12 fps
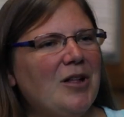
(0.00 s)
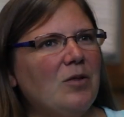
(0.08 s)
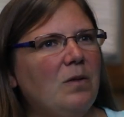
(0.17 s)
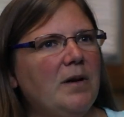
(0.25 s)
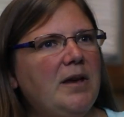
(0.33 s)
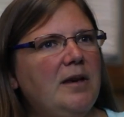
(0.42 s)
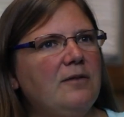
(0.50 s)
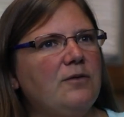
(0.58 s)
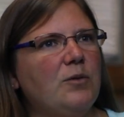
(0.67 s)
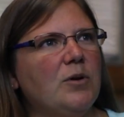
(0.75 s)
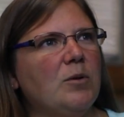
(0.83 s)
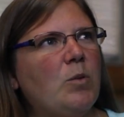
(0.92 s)
looking
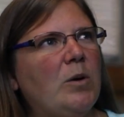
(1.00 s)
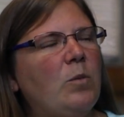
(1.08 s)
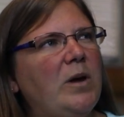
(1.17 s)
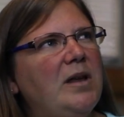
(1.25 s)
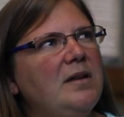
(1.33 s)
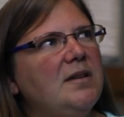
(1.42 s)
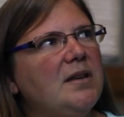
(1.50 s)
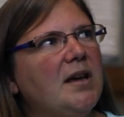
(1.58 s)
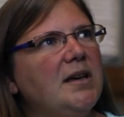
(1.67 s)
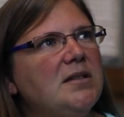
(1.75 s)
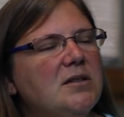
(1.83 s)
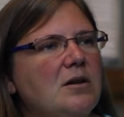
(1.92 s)
for, well, when did
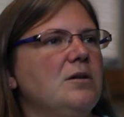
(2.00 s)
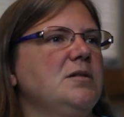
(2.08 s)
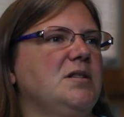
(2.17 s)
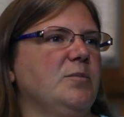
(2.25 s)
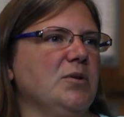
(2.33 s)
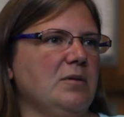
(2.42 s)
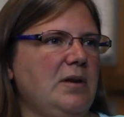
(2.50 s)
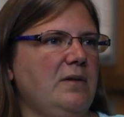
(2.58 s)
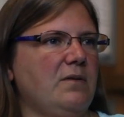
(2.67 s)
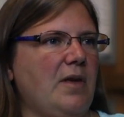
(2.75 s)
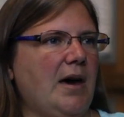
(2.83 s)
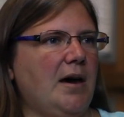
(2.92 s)
I start to
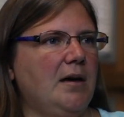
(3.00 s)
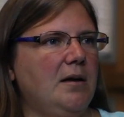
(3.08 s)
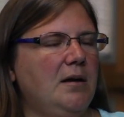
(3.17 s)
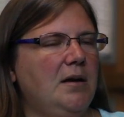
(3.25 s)
believe that?